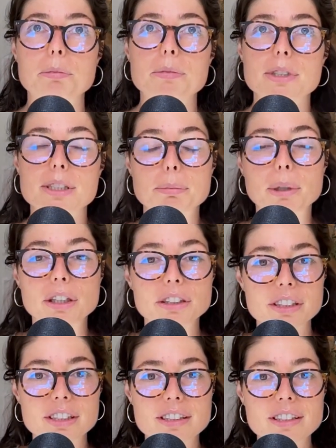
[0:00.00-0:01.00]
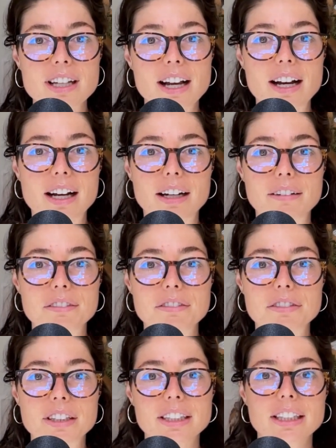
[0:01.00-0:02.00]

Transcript: spurts of